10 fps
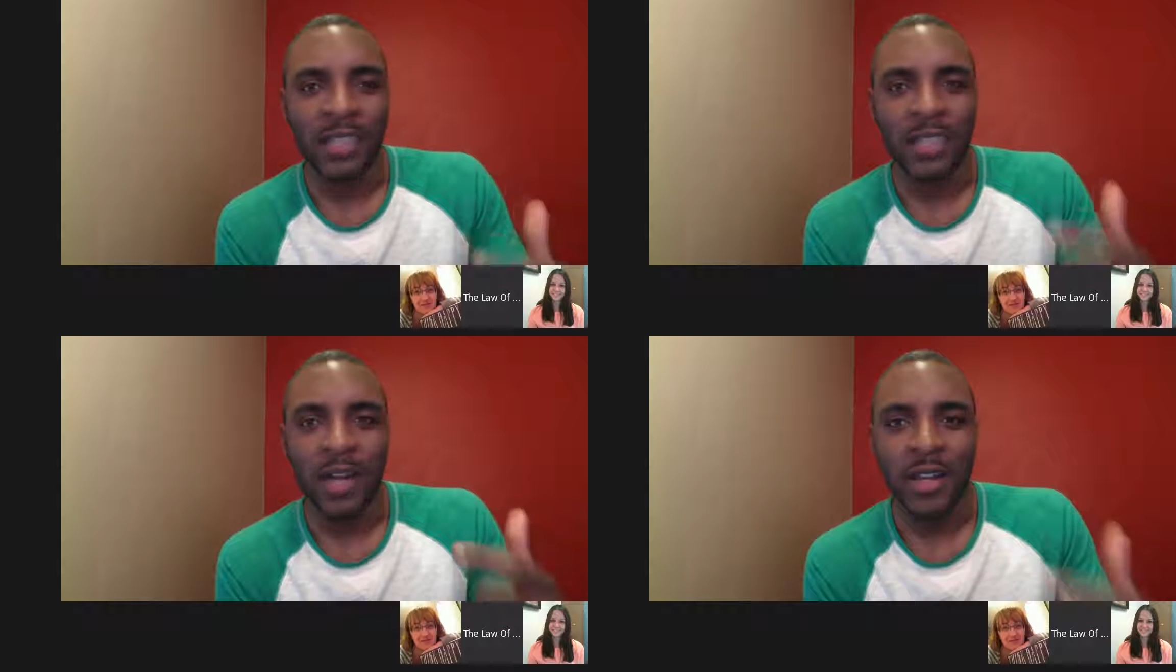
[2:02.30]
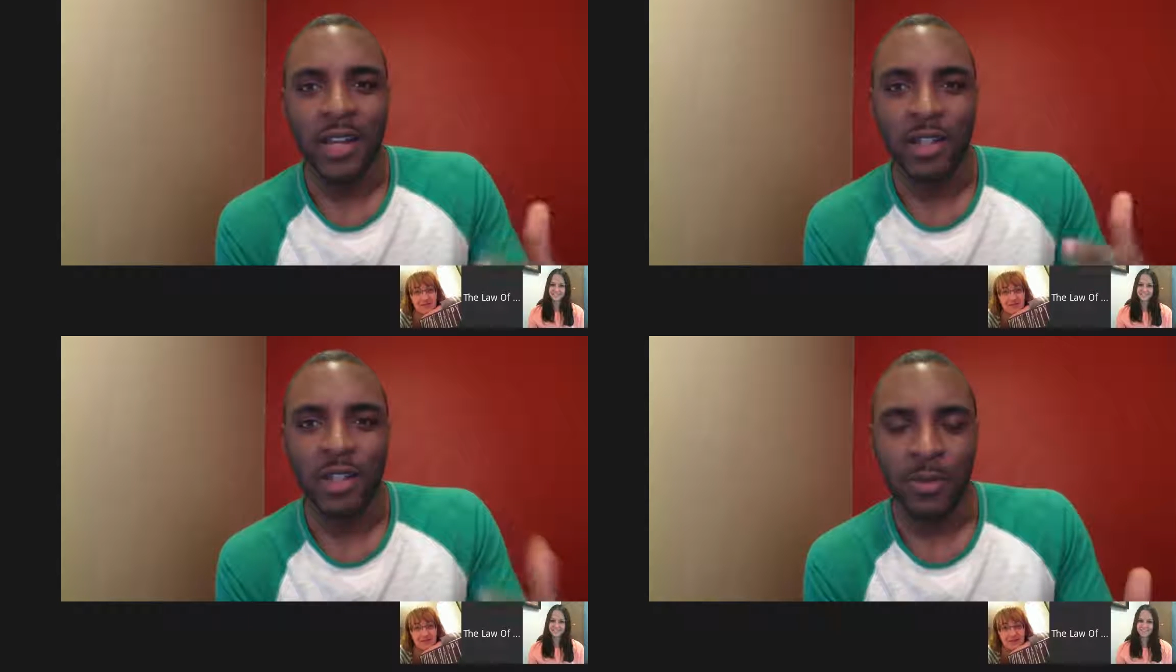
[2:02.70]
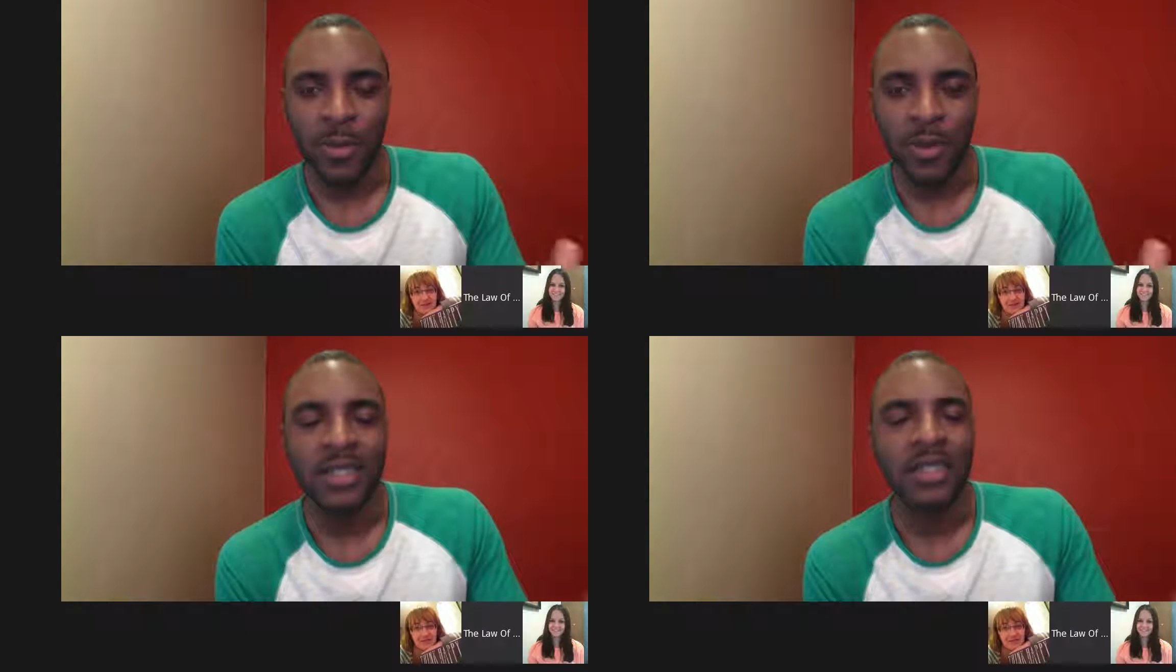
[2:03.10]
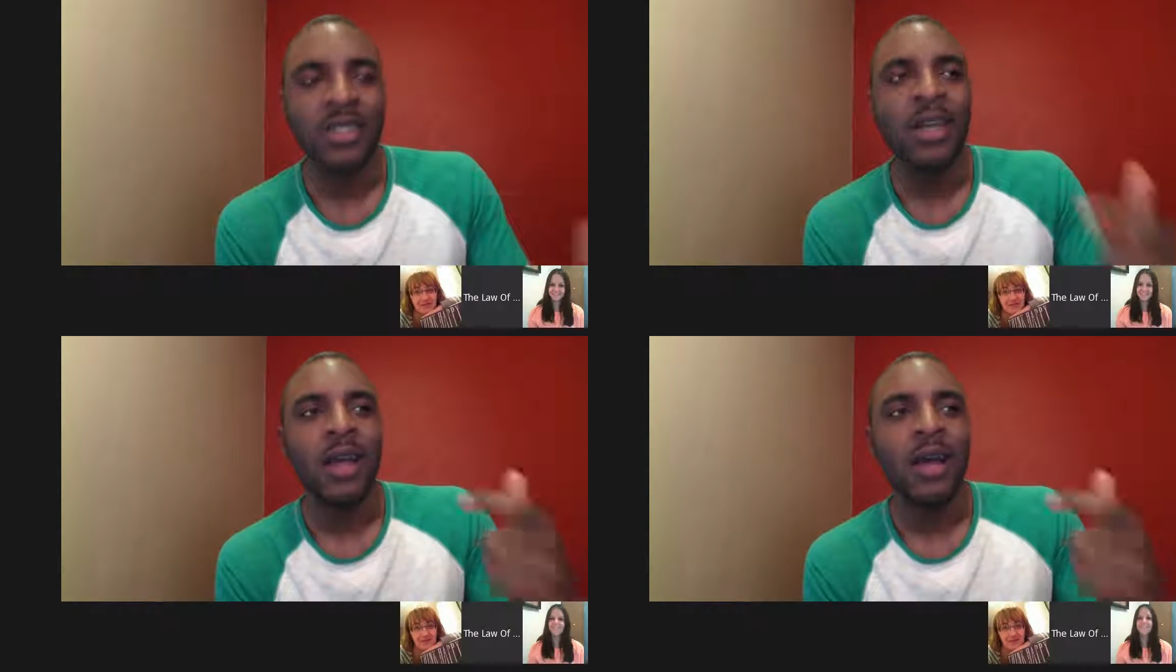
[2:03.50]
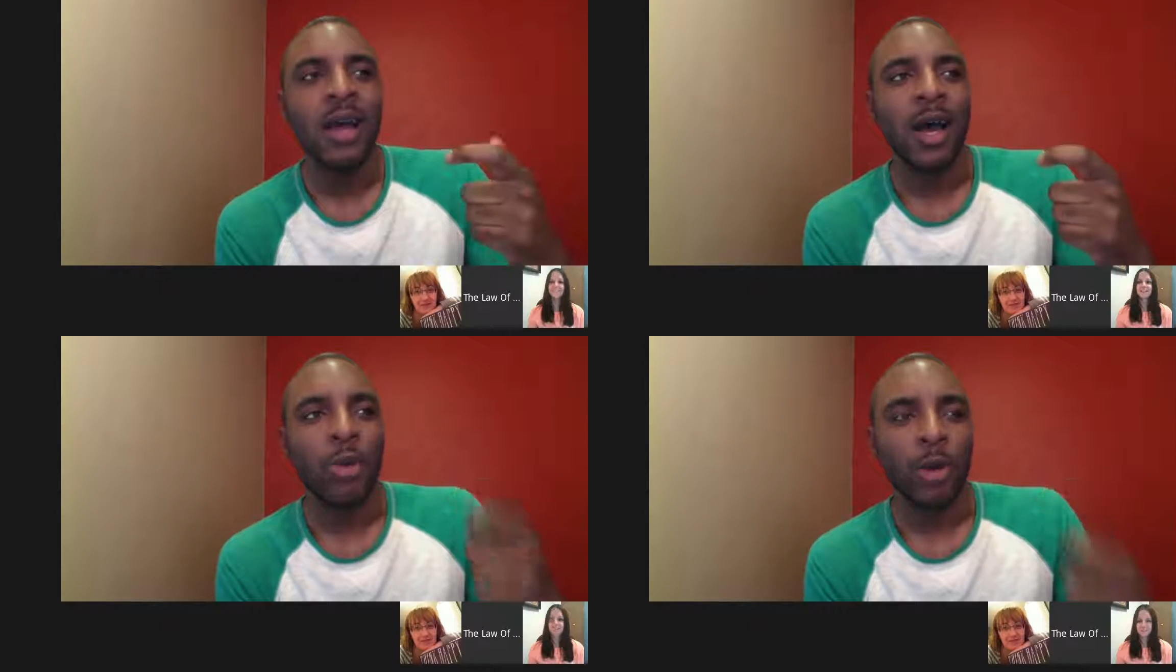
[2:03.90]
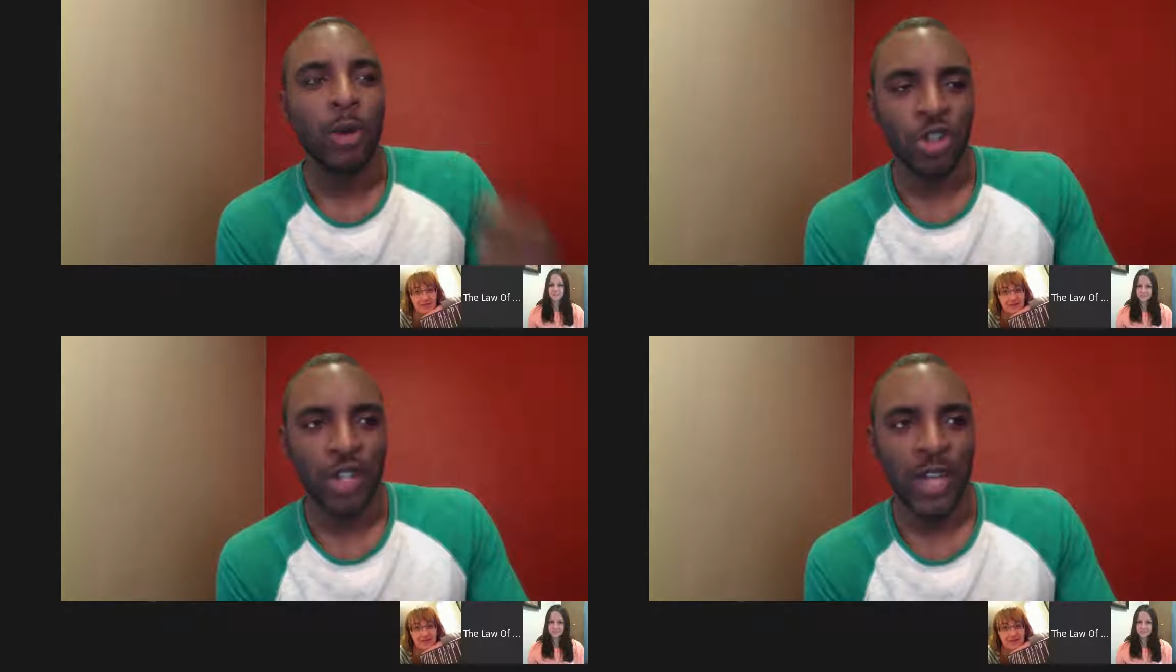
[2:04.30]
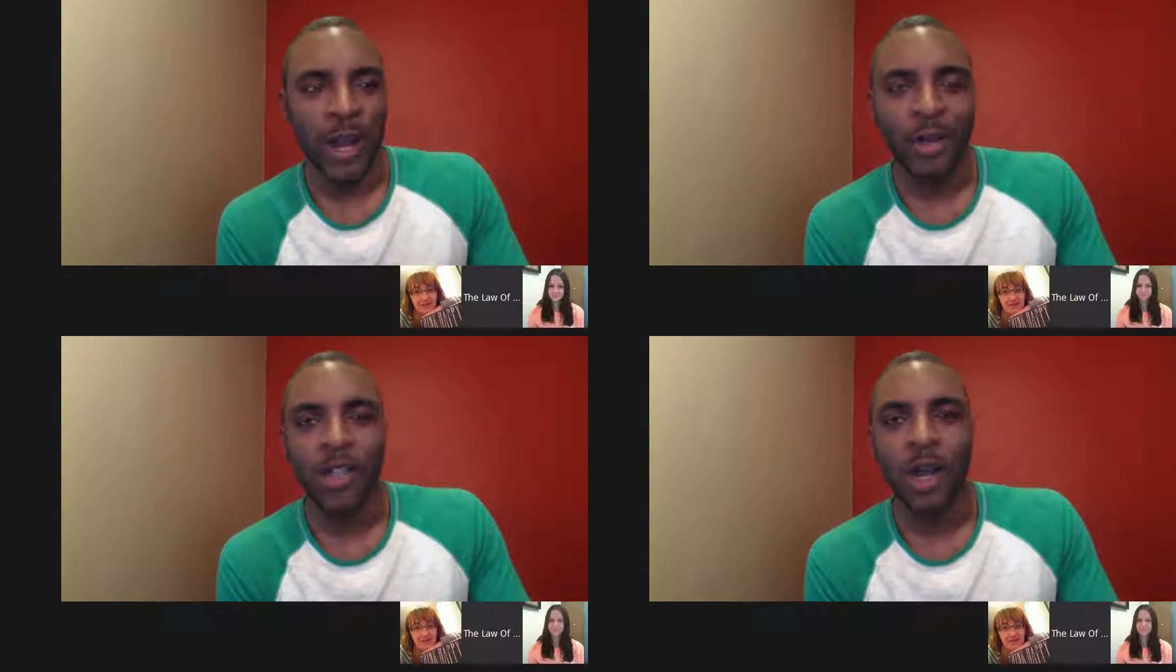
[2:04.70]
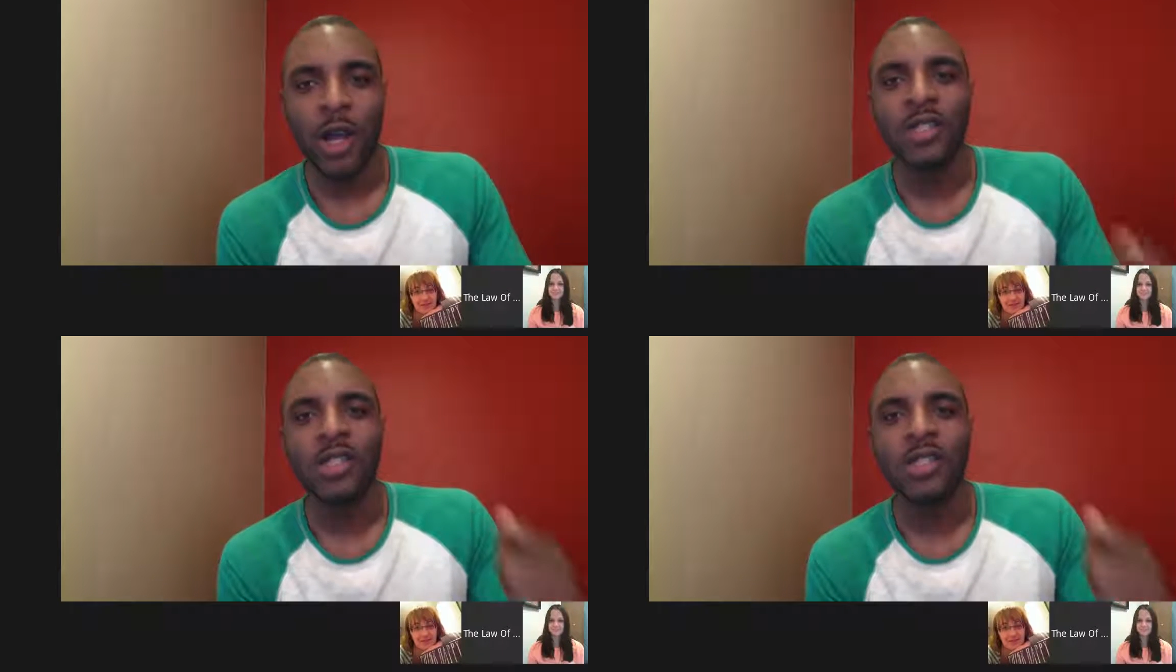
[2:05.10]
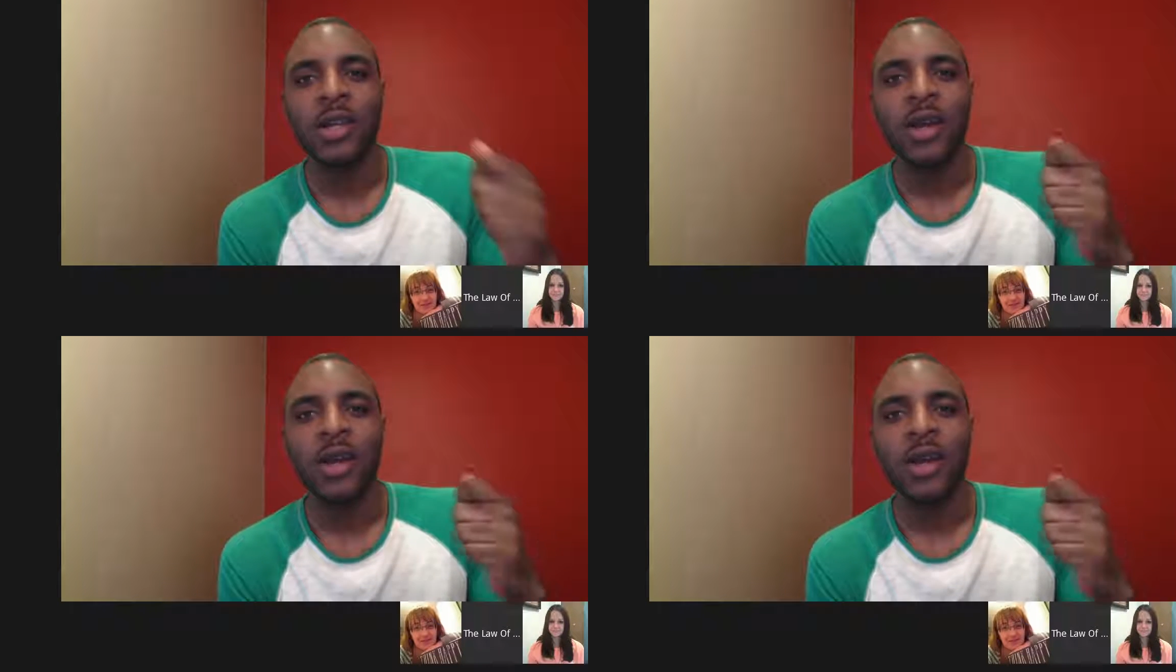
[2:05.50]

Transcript: onion soup mix, Worcestershire sauce,